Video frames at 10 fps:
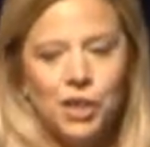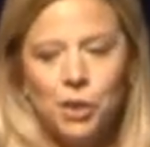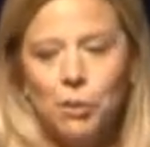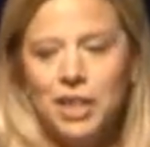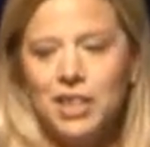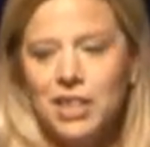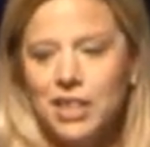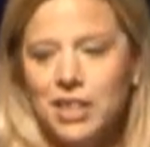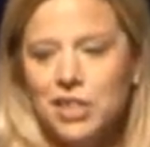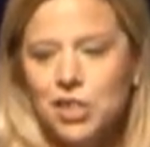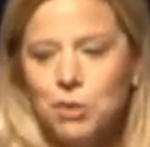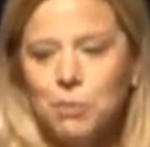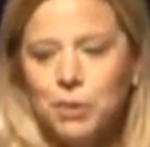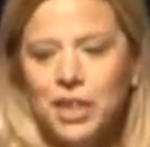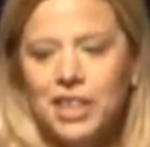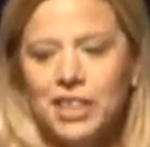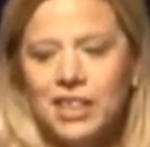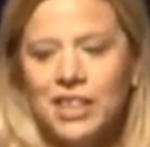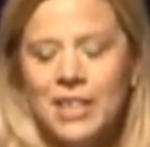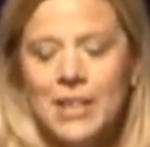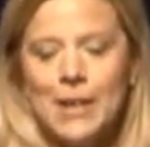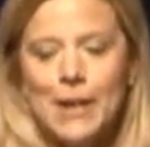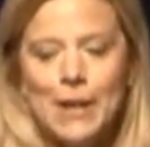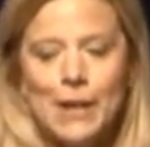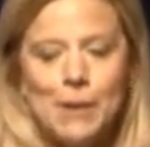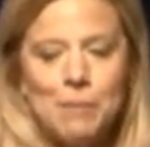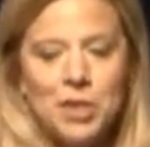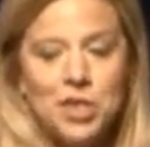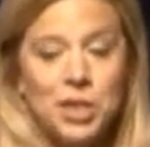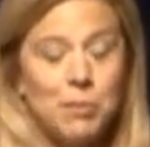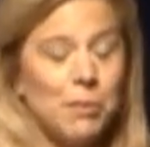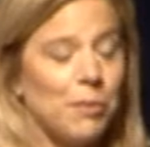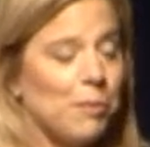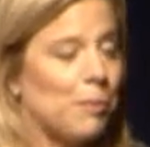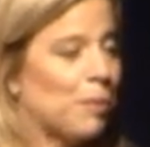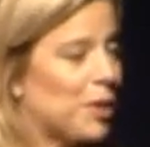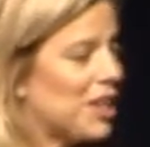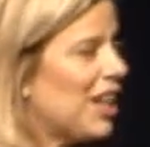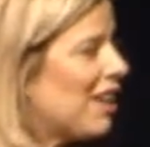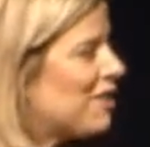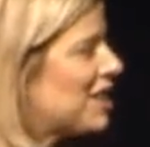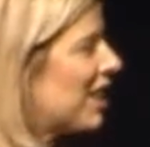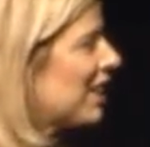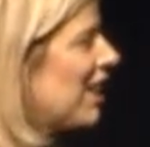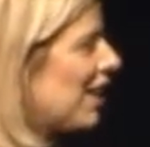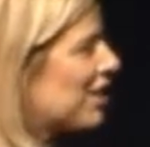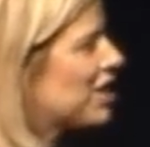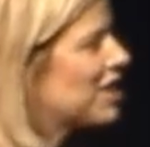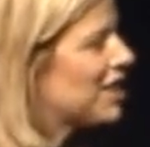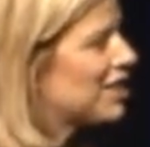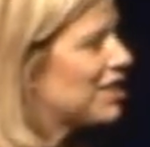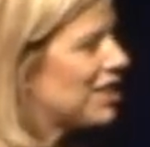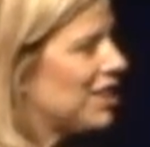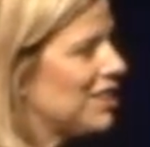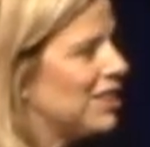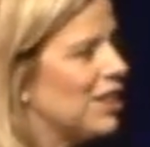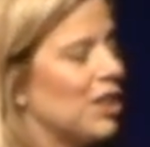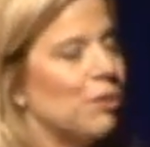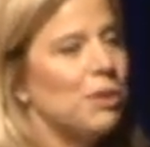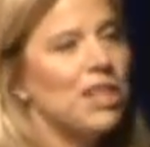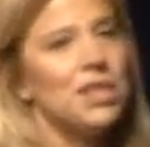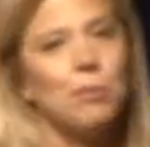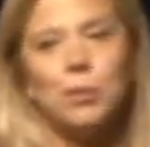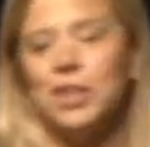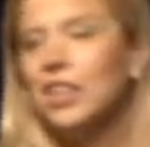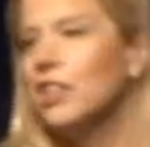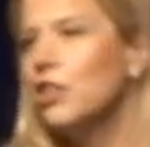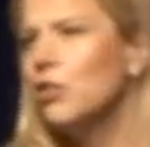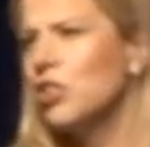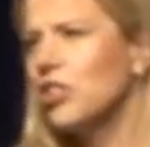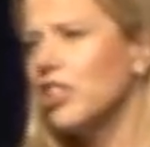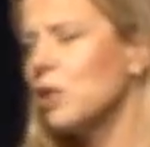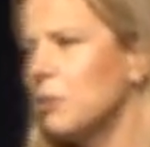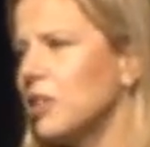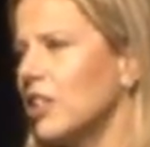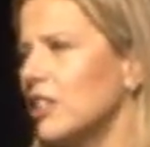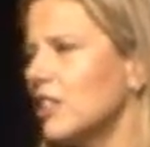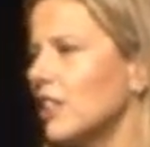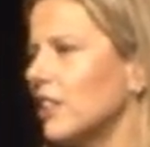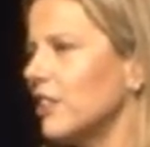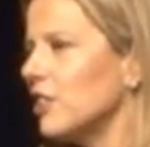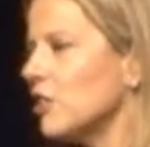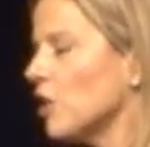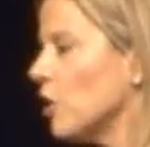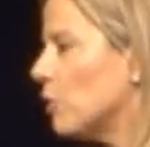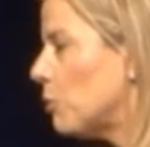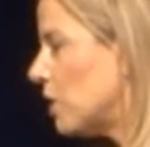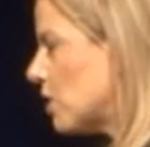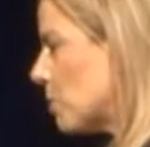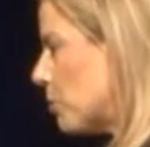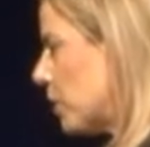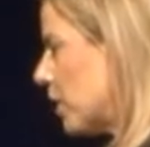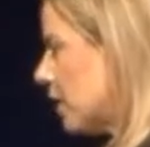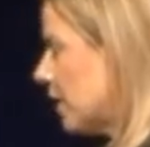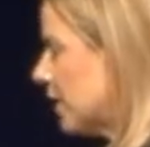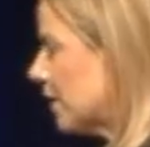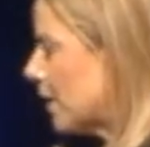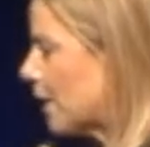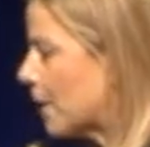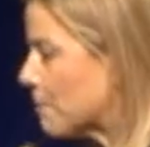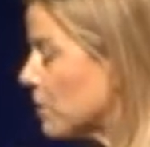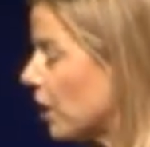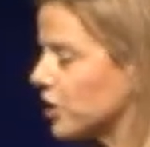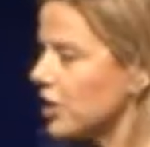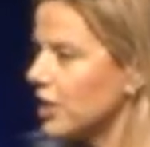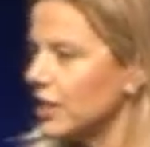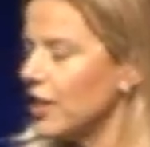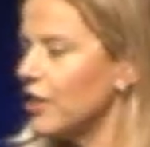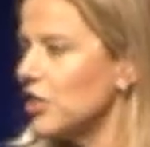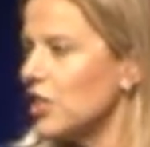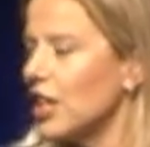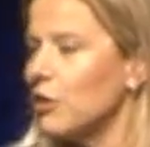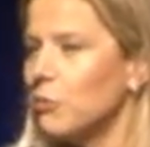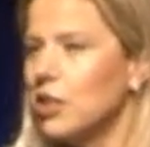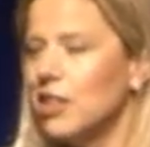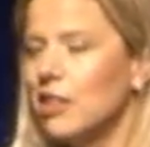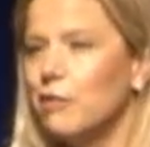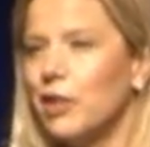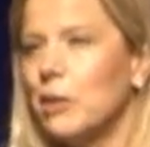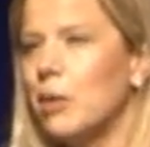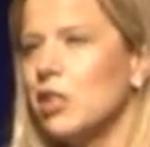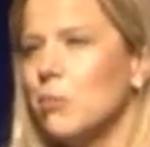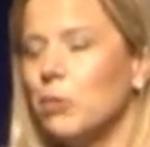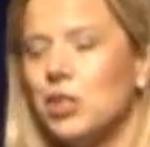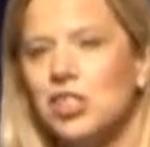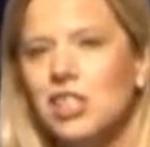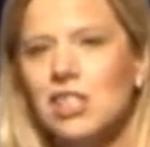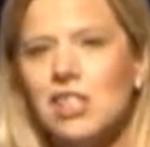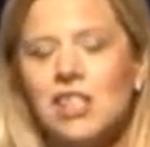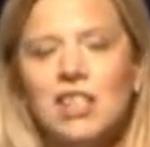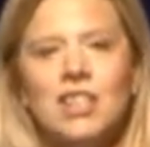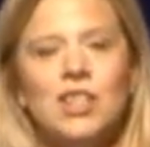quite a need to bring some pretty heavy technology skills in. We need to bring in user experience skills. We need to bring in not just technology talent, we need the very best merchants.